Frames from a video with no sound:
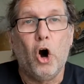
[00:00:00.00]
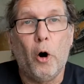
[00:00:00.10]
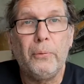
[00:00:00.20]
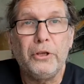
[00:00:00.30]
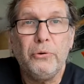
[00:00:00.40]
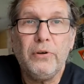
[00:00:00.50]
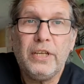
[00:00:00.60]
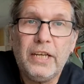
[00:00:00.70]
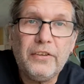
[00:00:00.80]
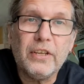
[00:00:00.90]

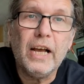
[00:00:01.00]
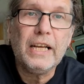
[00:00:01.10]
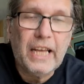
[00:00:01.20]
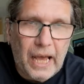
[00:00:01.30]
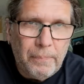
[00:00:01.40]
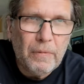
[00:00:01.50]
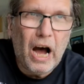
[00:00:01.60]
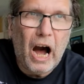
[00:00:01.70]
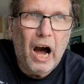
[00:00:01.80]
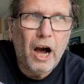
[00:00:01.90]
Opportunities, again,
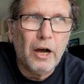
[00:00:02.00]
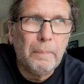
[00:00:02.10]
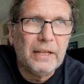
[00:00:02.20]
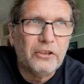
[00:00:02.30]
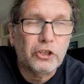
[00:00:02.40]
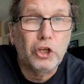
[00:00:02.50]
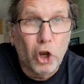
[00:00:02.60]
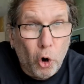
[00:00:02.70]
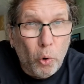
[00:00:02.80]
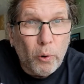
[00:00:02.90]
are a bit
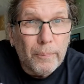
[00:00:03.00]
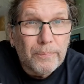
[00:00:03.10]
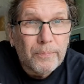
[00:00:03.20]
slow